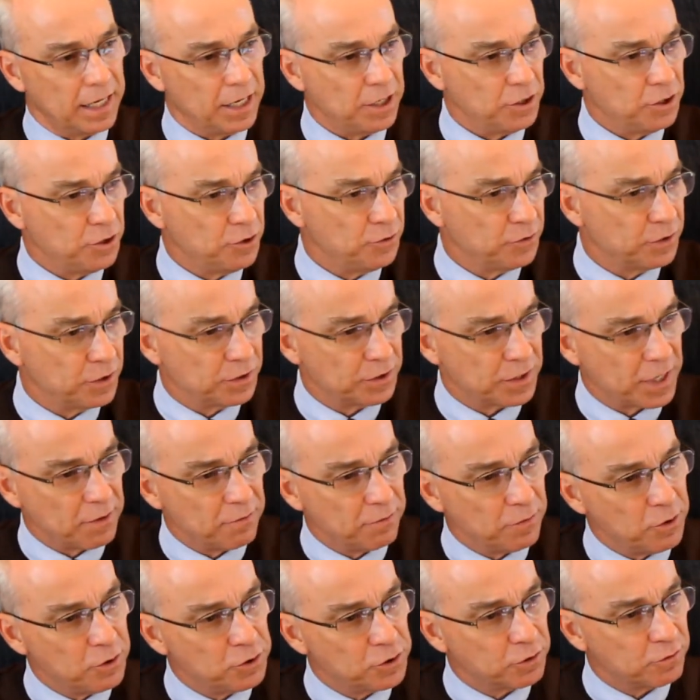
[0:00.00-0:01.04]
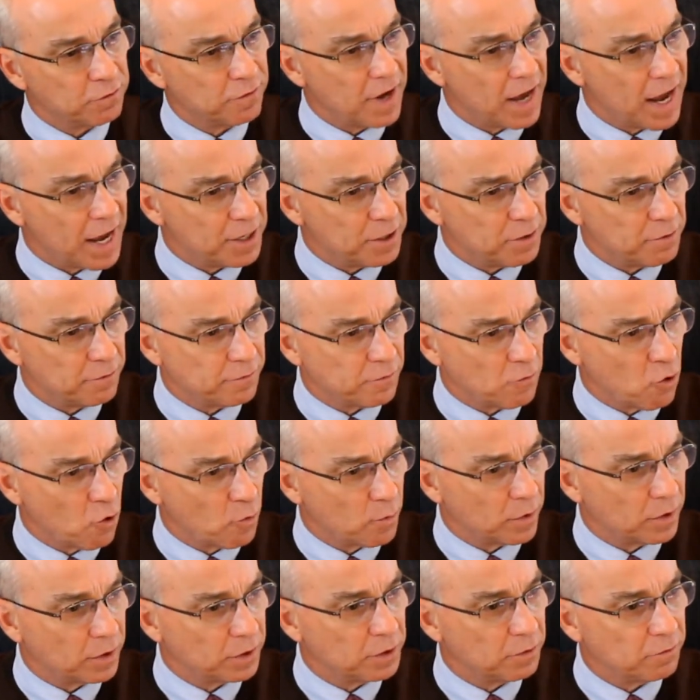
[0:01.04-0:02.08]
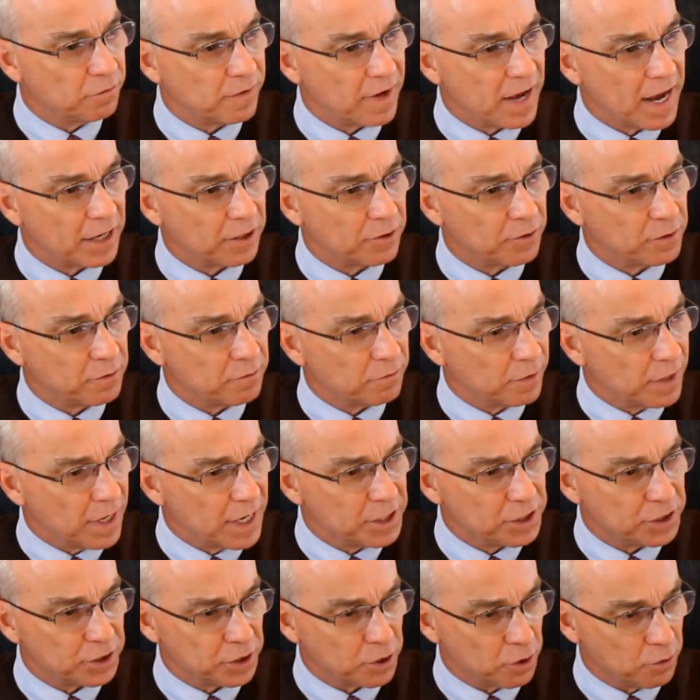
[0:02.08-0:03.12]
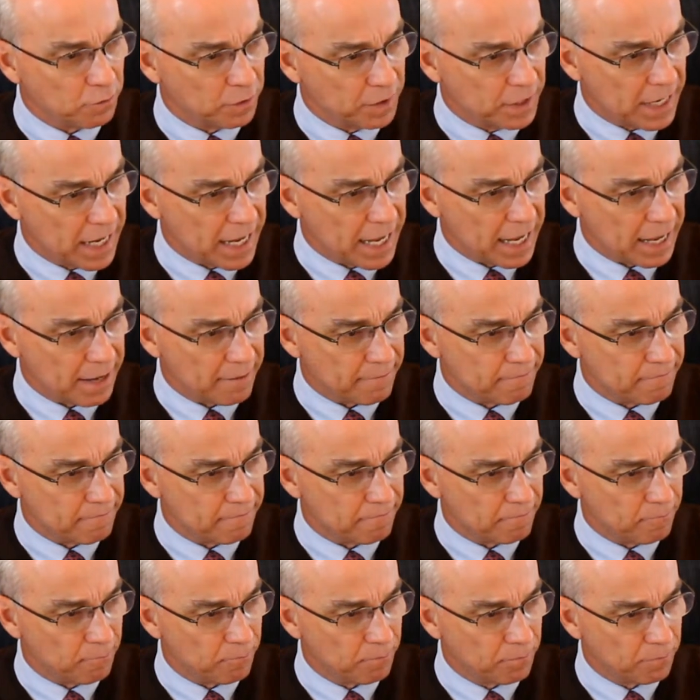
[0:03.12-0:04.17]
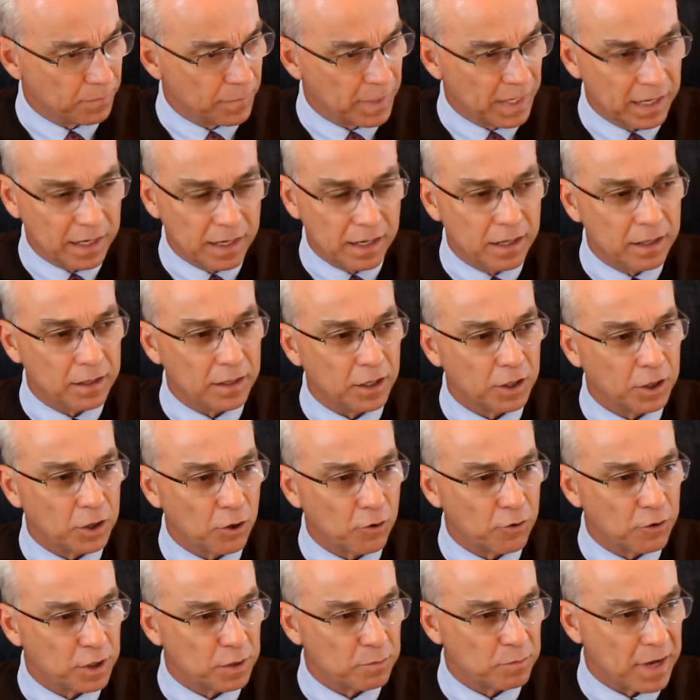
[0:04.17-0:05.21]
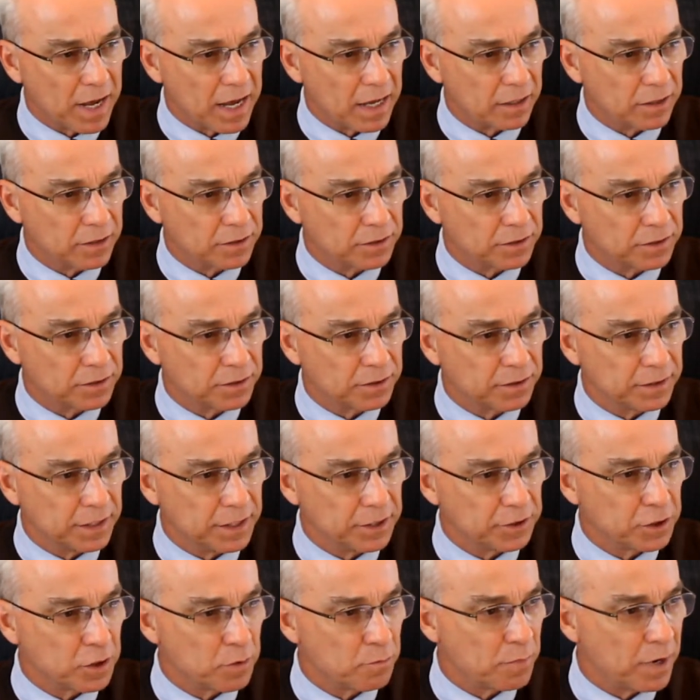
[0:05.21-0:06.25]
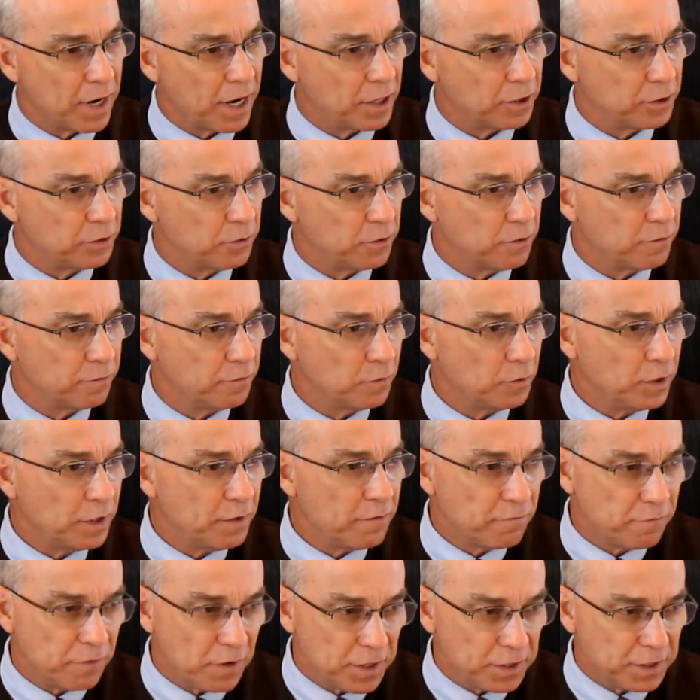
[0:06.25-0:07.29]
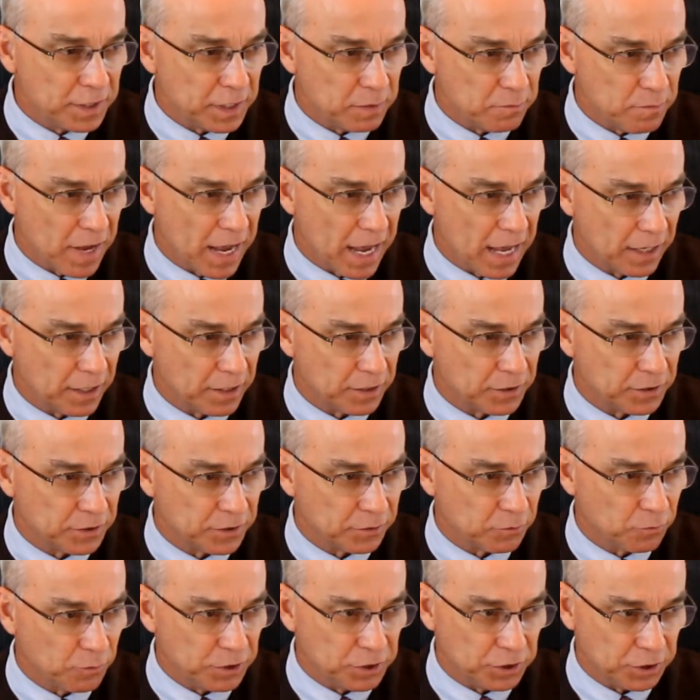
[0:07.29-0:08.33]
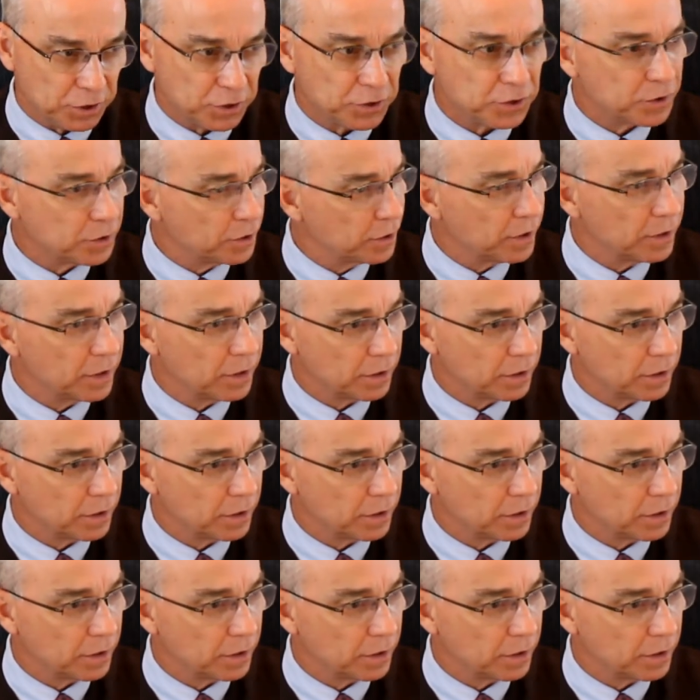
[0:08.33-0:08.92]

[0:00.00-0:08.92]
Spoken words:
It uses a future value formula to factor inflation over time. The current balance is compared to the fully funded balance, which is